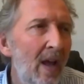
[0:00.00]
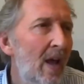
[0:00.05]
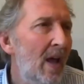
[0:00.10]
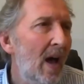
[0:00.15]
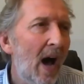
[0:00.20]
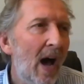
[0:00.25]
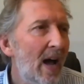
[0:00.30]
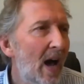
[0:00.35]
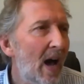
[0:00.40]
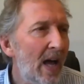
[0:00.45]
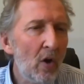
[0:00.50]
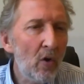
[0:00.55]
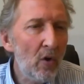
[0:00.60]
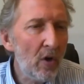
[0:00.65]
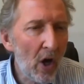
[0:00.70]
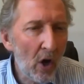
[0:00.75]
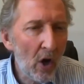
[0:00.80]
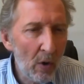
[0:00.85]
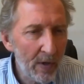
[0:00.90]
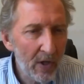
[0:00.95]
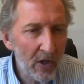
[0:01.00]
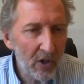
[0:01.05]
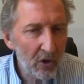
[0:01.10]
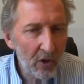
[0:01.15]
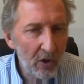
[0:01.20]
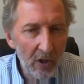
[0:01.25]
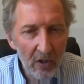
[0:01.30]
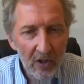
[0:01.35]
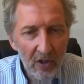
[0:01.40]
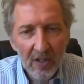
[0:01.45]
I don't know, because
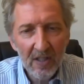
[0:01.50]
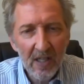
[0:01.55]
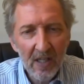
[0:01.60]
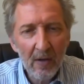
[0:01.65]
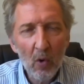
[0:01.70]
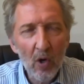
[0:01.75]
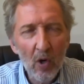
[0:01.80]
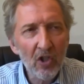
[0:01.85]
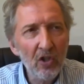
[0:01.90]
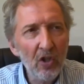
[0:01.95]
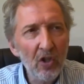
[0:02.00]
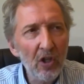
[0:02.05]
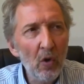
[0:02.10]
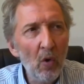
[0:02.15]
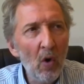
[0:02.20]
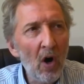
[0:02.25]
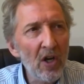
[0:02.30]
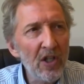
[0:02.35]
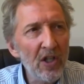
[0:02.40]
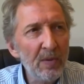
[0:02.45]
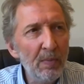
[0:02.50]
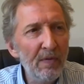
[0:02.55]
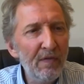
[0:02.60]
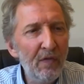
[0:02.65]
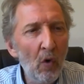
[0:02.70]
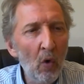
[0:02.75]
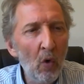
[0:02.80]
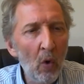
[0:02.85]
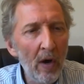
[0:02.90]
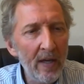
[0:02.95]
it's the same question that you asked
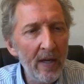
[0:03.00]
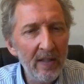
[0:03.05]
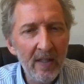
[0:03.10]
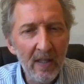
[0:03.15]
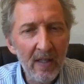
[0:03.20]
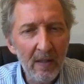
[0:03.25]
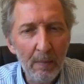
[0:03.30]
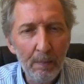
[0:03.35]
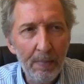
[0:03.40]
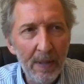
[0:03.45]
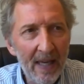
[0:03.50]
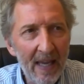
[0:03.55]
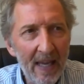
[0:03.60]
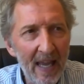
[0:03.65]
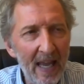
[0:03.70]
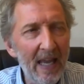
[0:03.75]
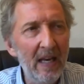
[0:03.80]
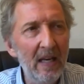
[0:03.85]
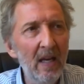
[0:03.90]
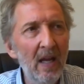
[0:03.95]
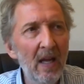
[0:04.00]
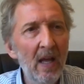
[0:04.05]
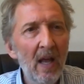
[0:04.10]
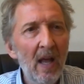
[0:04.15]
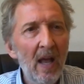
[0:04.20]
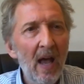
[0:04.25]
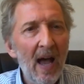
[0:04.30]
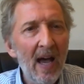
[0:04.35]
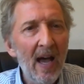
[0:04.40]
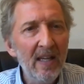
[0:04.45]
before. It didn't begin
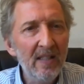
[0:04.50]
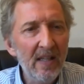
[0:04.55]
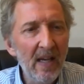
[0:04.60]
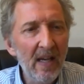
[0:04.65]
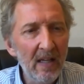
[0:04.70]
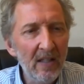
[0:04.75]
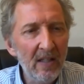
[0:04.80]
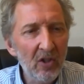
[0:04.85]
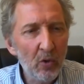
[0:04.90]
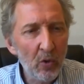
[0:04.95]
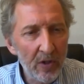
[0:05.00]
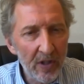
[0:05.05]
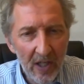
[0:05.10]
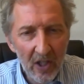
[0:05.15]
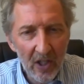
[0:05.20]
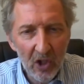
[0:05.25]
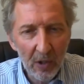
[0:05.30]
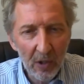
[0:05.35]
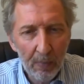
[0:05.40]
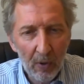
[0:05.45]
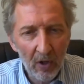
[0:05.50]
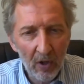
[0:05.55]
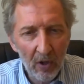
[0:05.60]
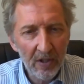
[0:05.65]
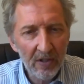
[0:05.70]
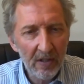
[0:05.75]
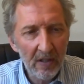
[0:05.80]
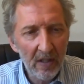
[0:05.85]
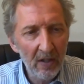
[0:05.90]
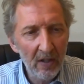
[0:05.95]
as a strategic
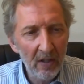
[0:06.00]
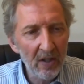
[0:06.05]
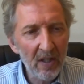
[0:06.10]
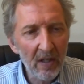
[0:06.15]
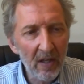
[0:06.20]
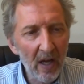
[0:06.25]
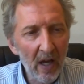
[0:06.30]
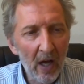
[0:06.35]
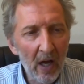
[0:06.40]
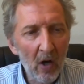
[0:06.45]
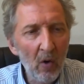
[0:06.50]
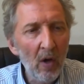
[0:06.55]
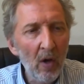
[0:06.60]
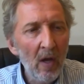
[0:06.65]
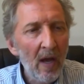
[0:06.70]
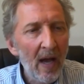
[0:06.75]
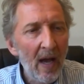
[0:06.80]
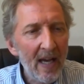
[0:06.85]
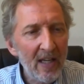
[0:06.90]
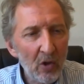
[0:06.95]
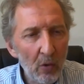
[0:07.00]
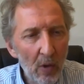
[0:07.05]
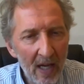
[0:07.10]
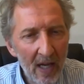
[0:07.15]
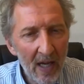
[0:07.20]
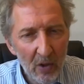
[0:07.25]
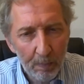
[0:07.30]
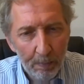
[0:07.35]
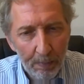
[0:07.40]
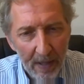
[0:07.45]
policy. Netanyahu
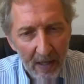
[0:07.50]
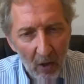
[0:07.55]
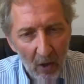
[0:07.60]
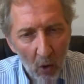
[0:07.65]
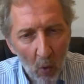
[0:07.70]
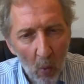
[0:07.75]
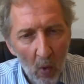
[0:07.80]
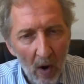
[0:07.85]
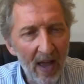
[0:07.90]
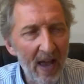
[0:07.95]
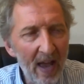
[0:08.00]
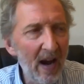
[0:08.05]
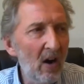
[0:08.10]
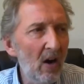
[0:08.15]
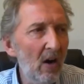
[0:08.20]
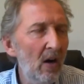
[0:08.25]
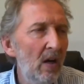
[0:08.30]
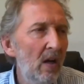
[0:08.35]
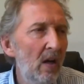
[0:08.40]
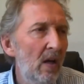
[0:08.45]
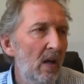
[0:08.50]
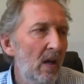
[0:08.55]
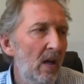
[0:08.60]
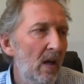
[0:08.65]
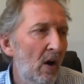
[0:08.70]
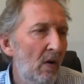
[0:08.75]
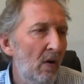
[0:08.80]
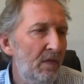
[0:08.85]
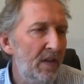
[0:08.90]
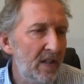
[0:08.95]
has been aware
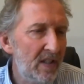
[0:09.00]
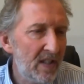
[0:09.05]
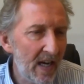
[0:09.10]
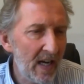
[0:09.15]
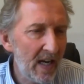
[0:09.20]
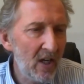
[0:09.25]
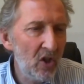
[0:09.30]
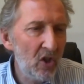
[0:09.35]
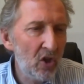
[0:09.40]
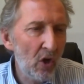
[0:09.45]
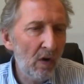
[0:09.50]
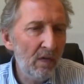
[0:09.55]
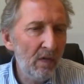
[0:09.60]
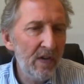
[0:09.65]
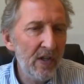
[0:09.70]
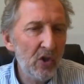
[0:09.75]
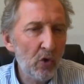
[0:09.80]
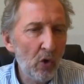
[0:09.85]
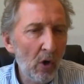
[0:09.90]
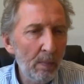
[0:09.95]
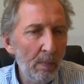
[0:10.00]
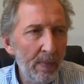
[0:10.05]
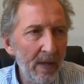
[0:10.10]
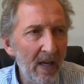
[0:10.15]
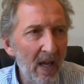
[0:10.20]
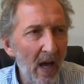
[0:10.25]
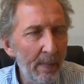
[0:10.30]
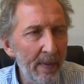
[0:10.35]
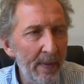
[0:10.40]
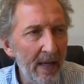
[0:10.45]
of the danger of Israel
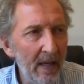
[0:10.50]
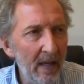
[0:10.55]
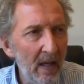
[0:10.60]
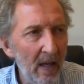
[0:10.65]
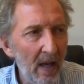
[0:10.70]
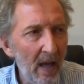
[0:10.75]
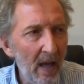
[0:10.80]
becoming